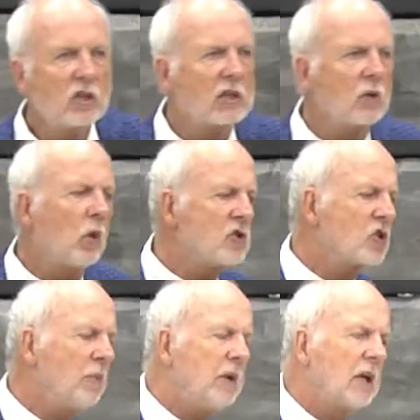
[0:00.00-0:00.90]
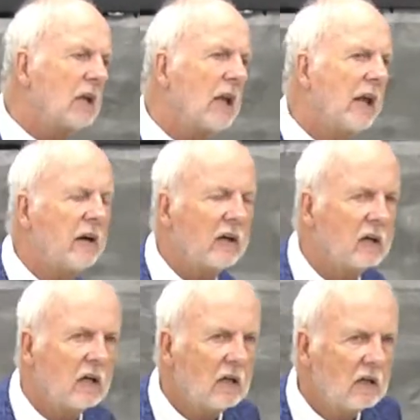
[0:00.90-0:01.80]
said, what should be in the letter?
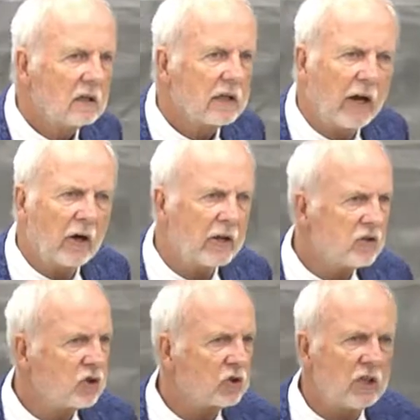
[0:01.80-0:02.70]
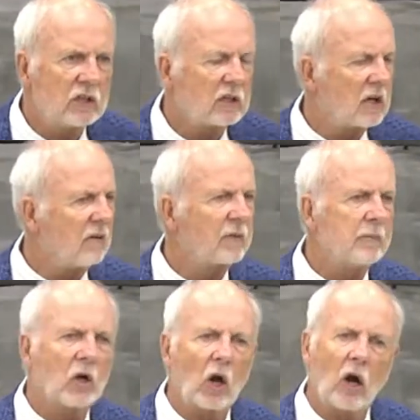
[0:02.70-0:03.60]
Karen, it just needs to come
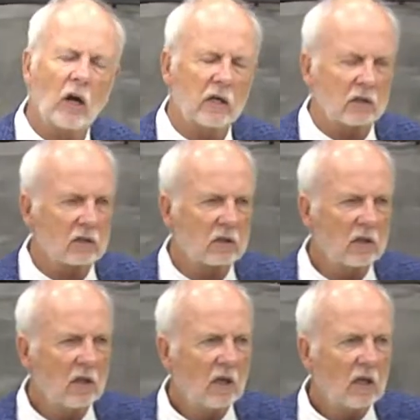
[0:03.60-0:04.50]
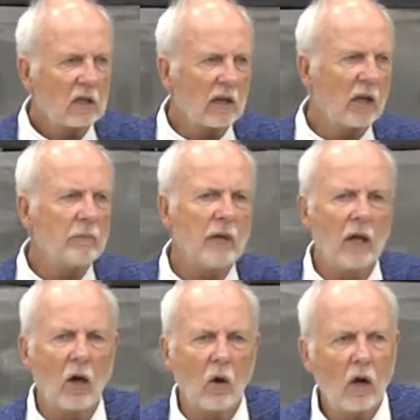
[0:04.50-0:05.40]
from your heart. Let them
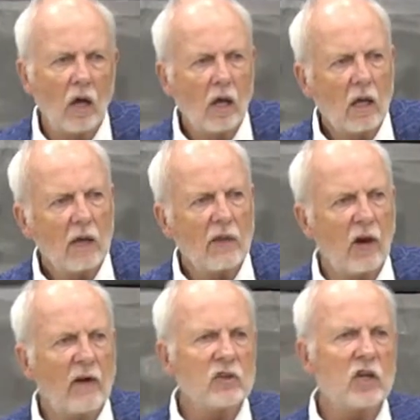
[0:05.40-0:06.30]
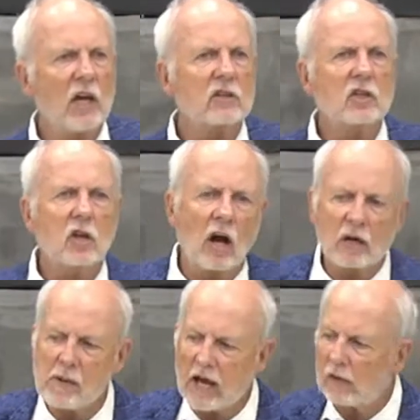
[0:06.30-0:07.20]
know. They'll have a chance to talk
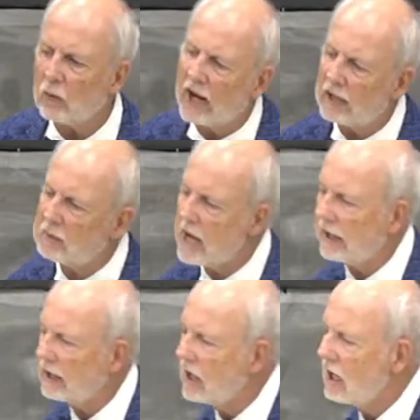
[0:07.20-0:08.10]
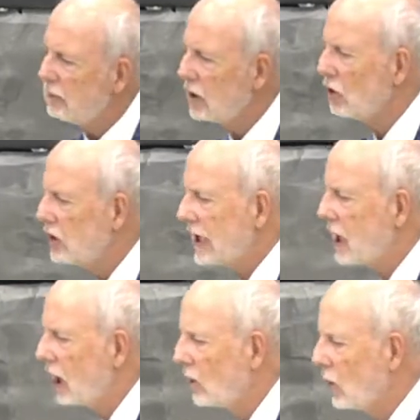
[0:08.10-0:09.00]
about it, write about it. Music,
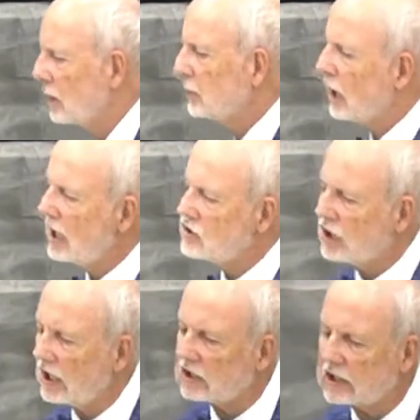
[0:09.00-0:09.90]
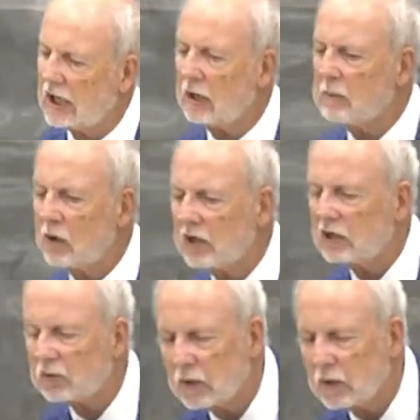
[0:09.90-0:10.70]
artwork, projects, ceremonies,